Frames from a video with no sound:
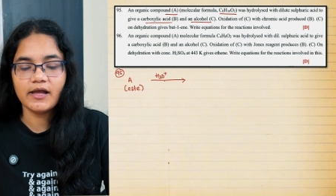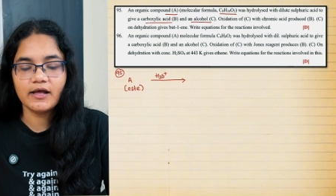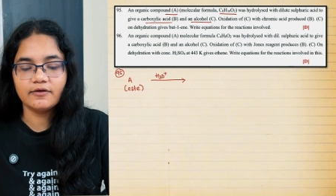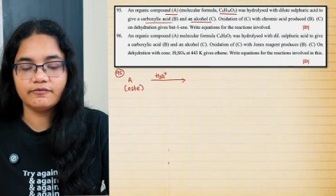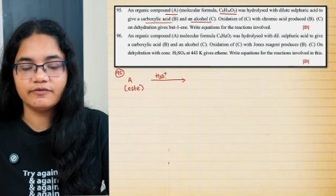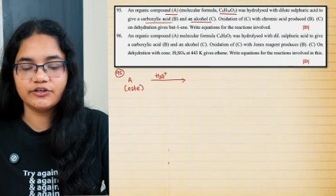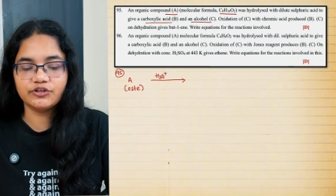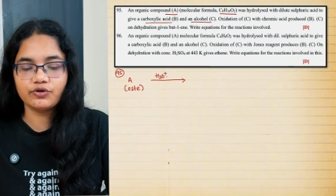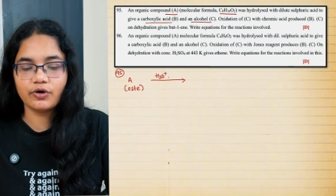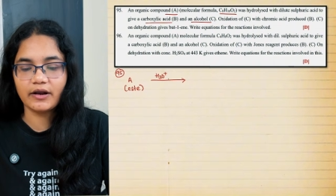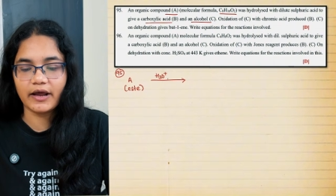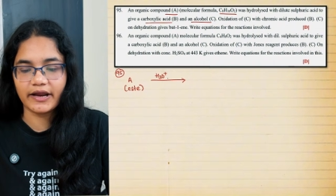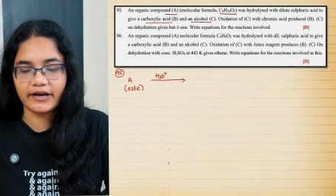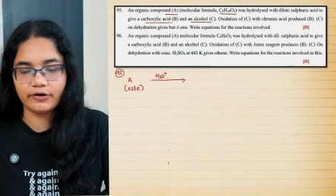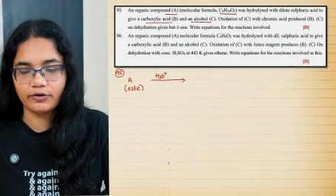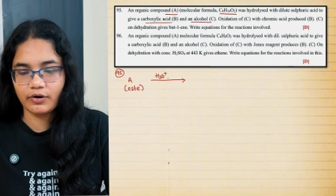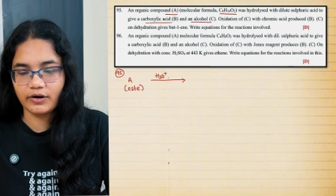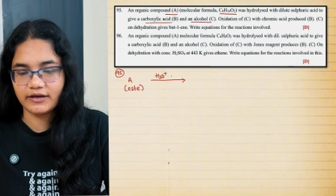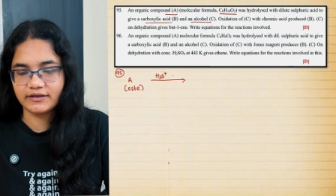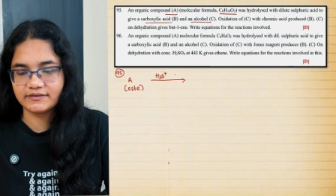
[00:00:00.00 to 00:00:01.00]
which on
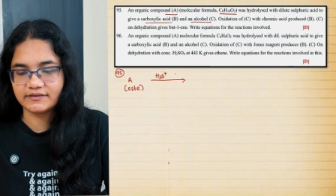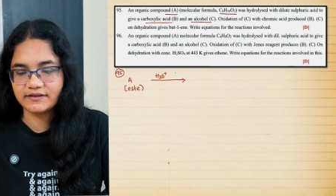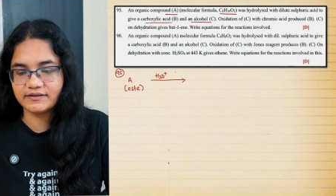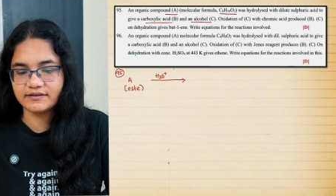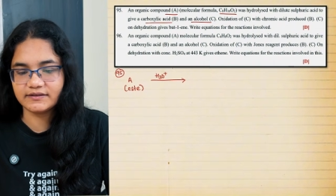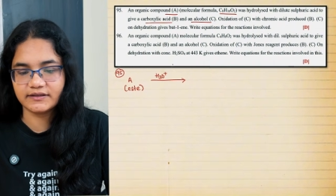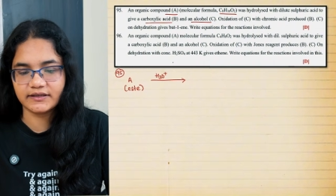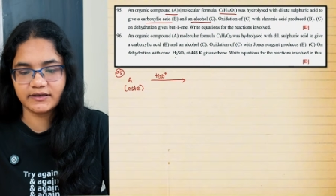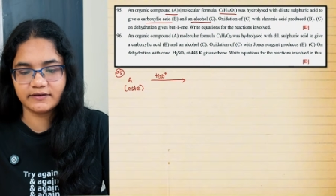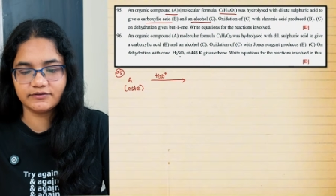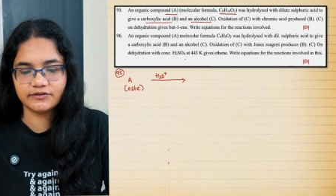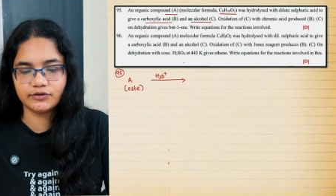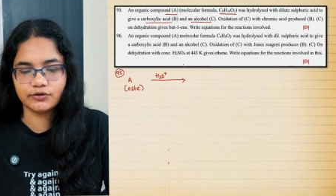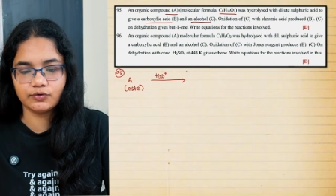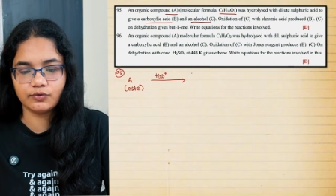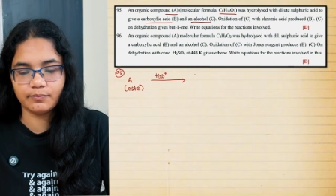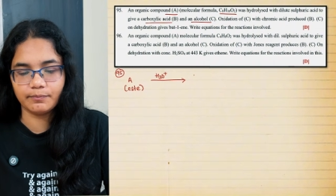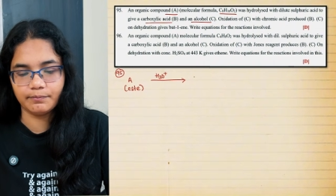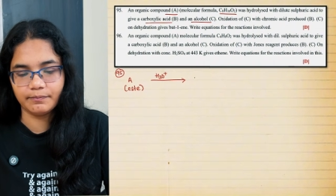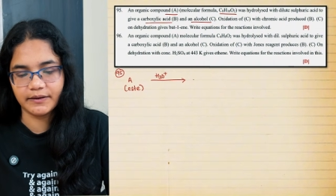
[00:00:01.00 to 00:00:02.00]
hydrolysis gives
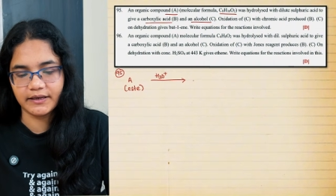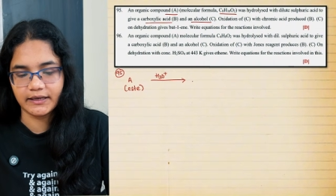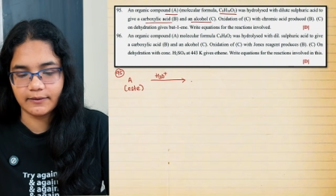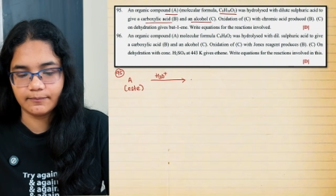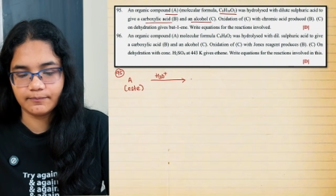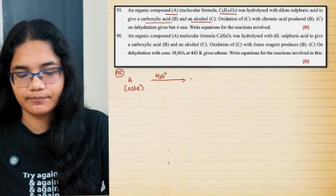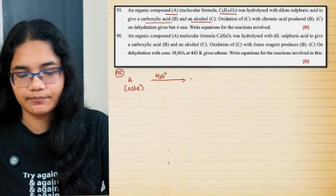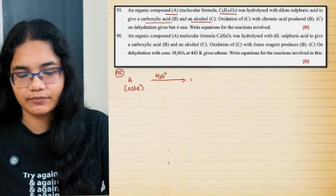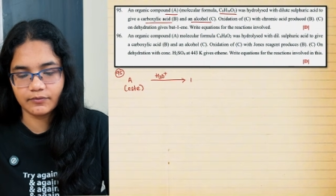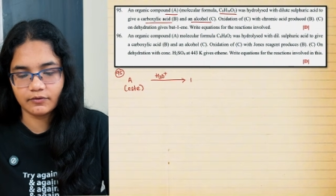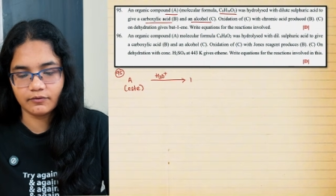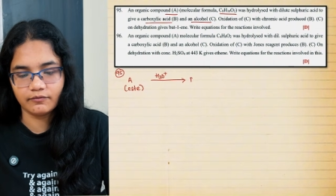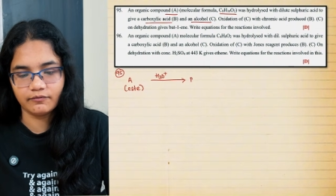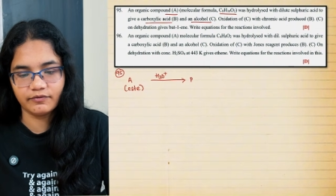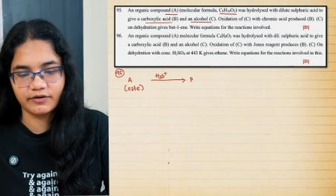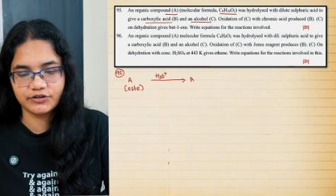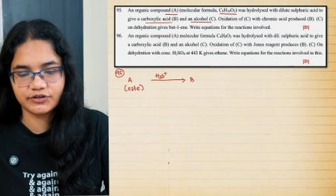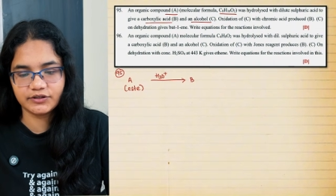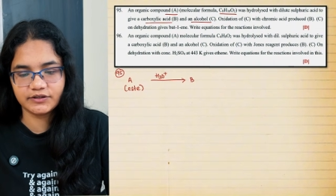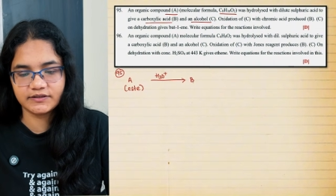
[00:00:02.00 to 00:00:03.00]
you B,
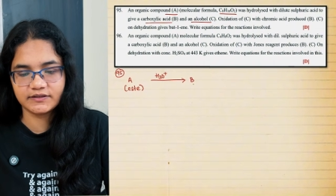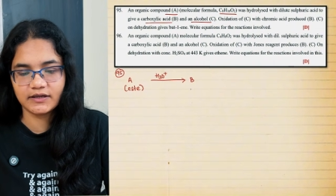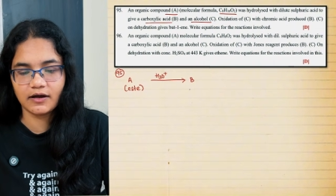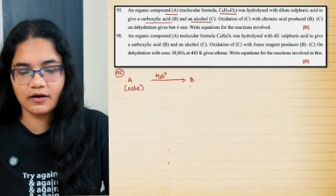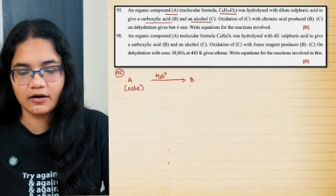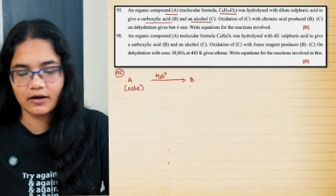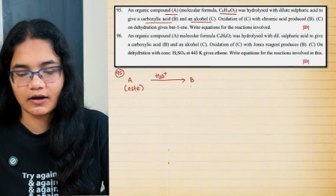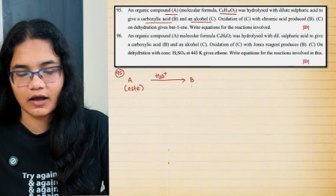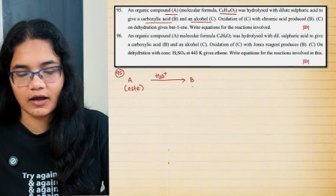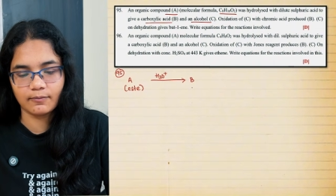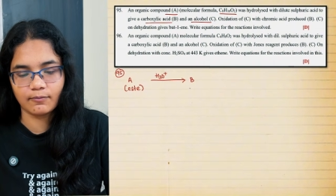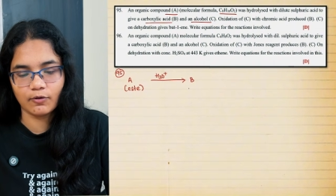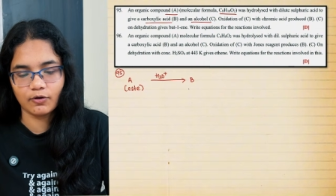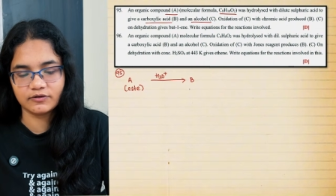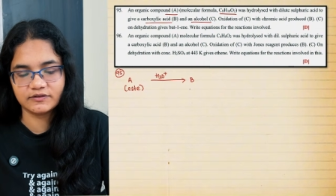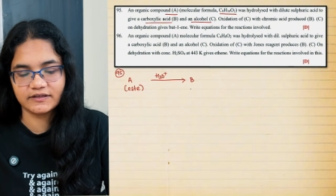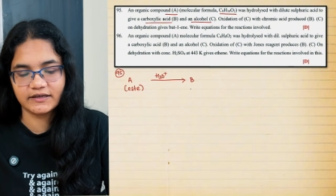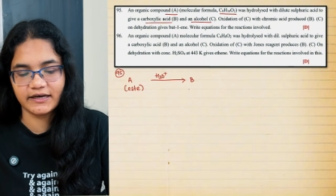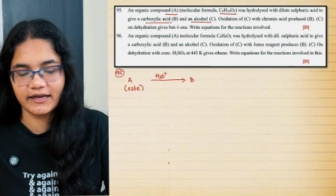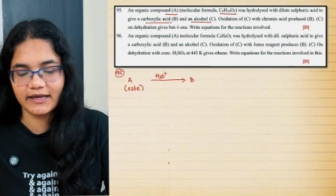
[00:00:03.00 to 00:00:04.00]
which is a
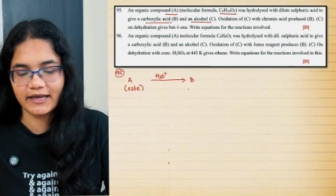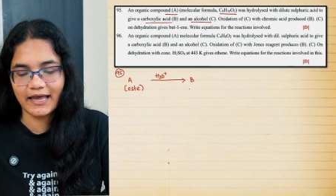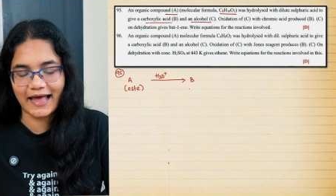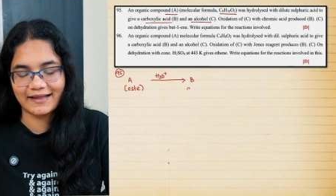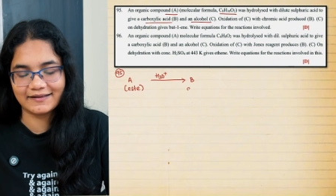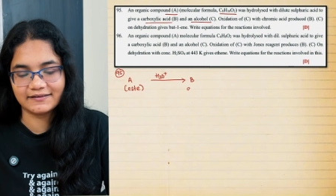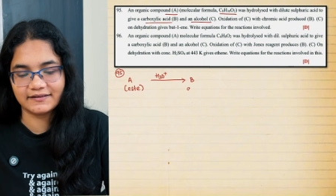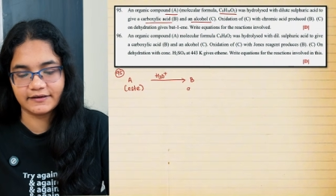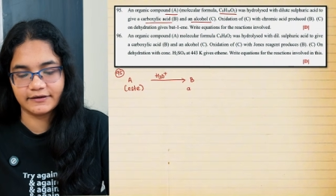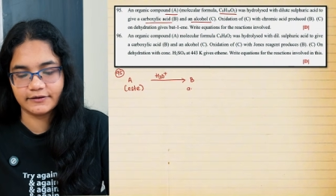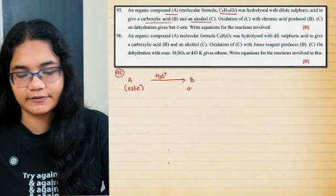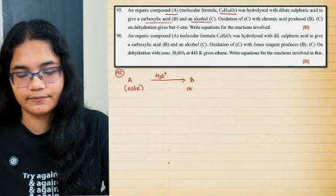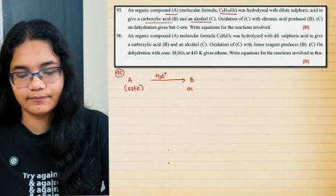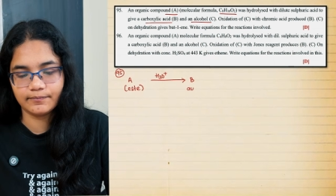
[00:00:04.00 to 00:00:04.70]
carboxylic acid,